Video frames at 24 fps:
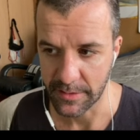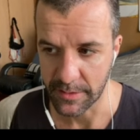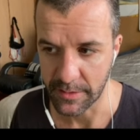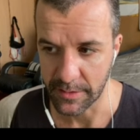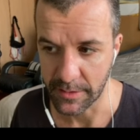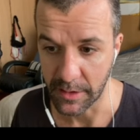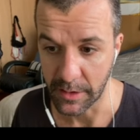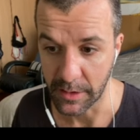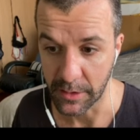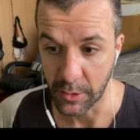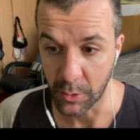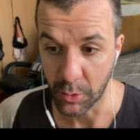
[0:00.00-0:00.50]

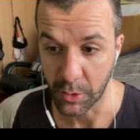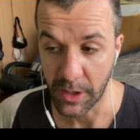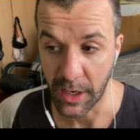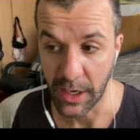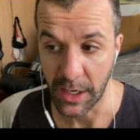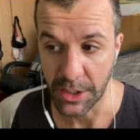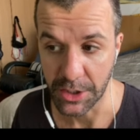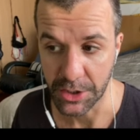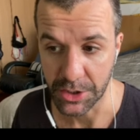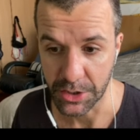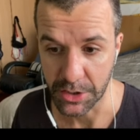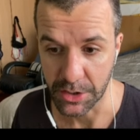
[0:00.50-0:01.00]
the
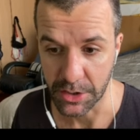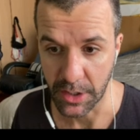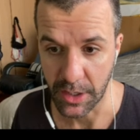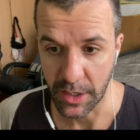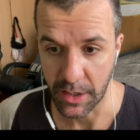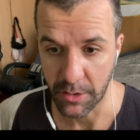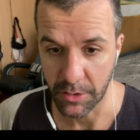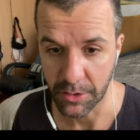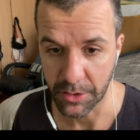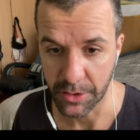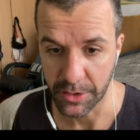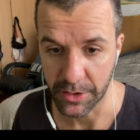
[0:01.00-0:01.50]
location.
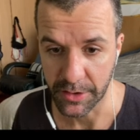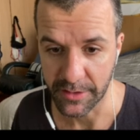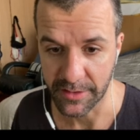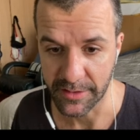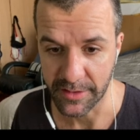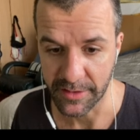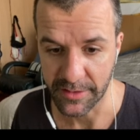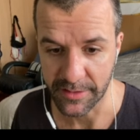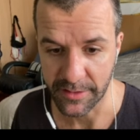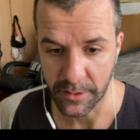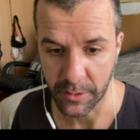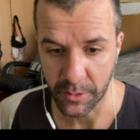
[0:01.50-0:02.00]
How good is
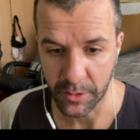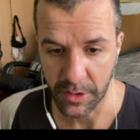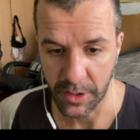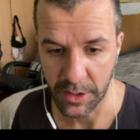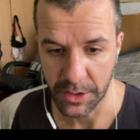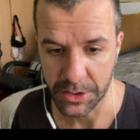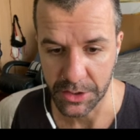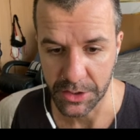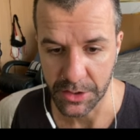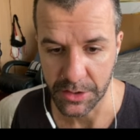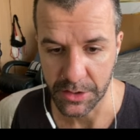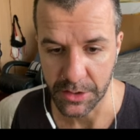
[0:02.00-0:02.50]
this
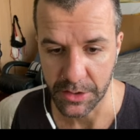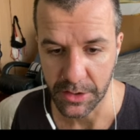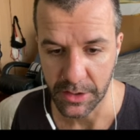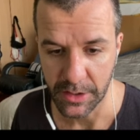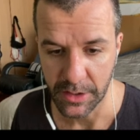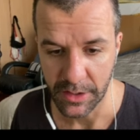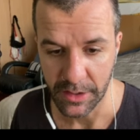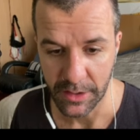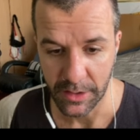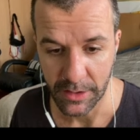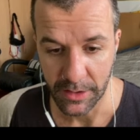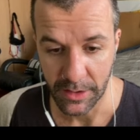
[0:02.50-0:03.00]
location?
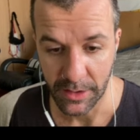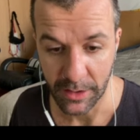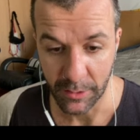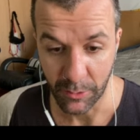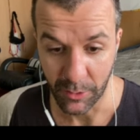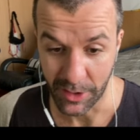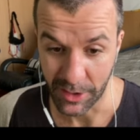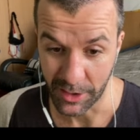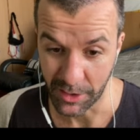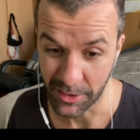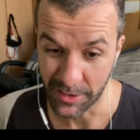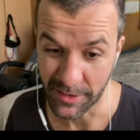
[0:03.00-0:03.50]
And
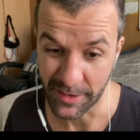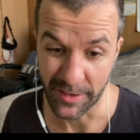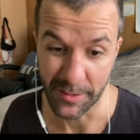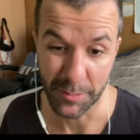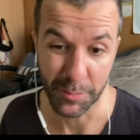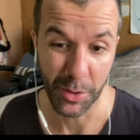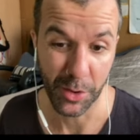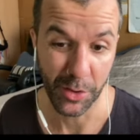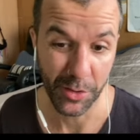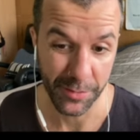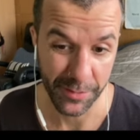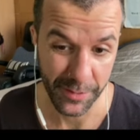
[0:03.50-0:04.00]
right here it says
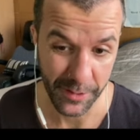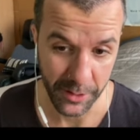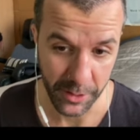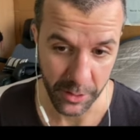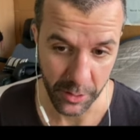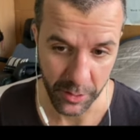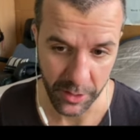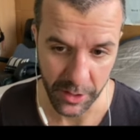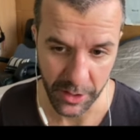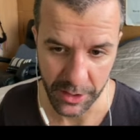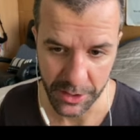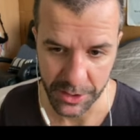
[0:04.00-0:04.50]
perfect
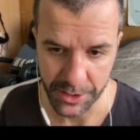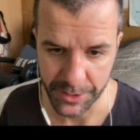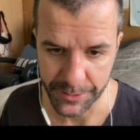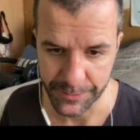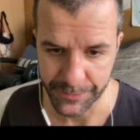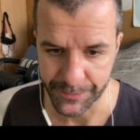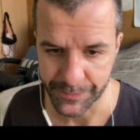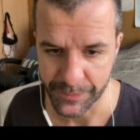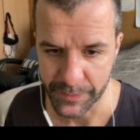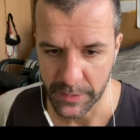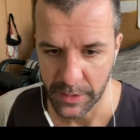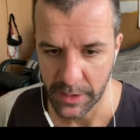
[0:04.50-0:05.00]
location.
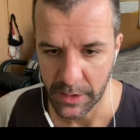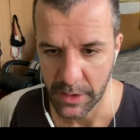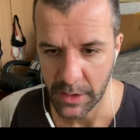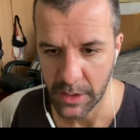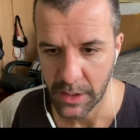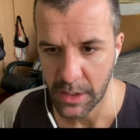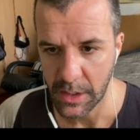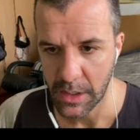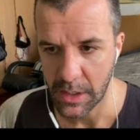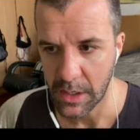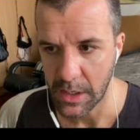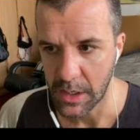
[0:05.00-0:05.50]

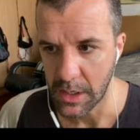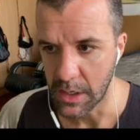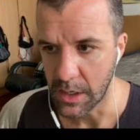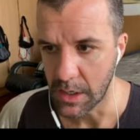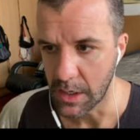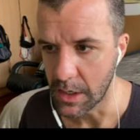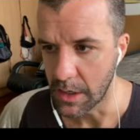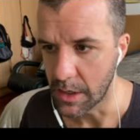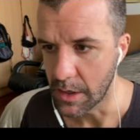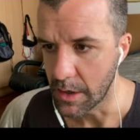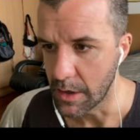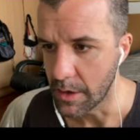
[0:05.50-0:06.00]

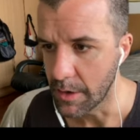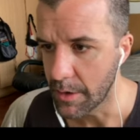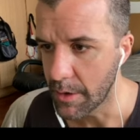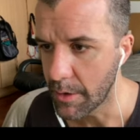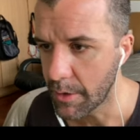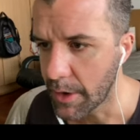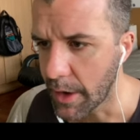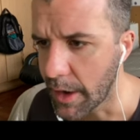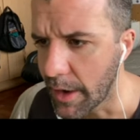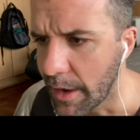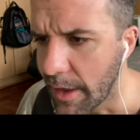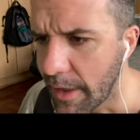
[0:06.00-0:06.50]

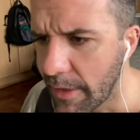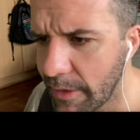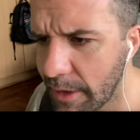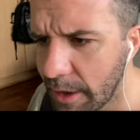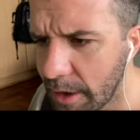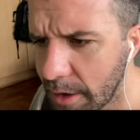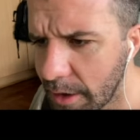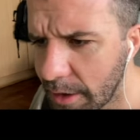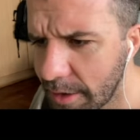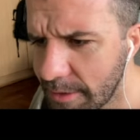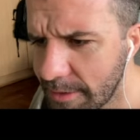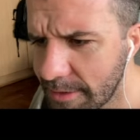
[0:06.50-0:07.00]
Okay, and
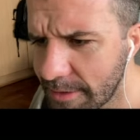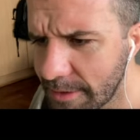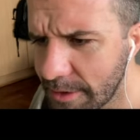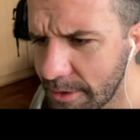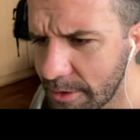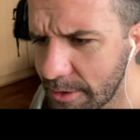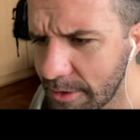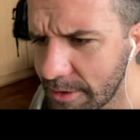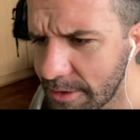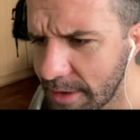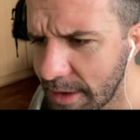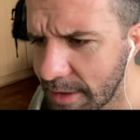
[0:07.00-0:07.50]
then let's
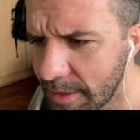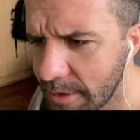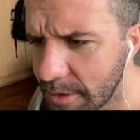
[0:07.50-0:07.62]
understand the